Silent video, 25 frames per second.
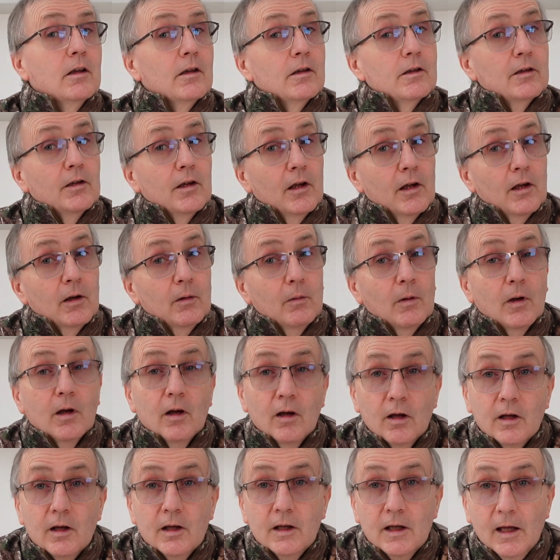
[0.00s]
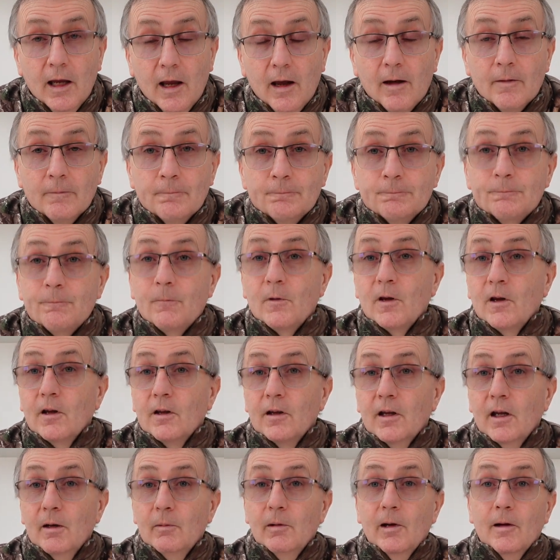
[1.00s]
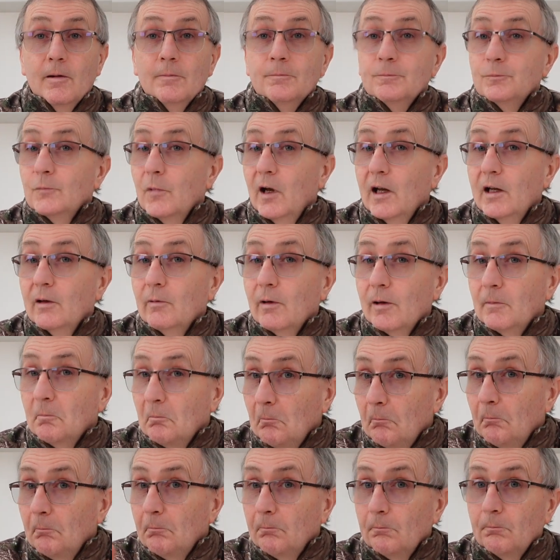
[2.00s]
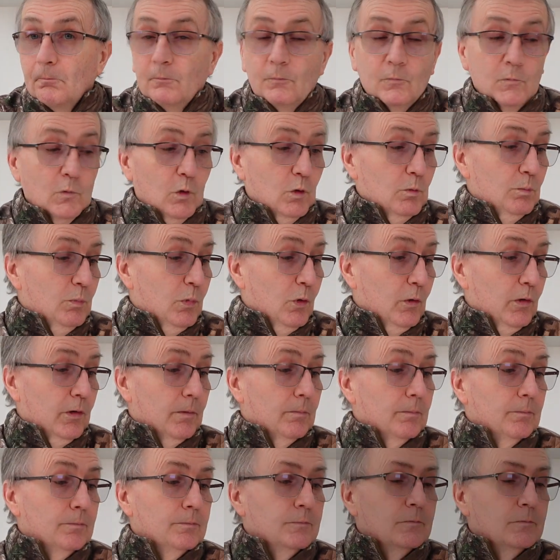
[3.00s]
So, uh, yeah, there we are. Anyway, good point.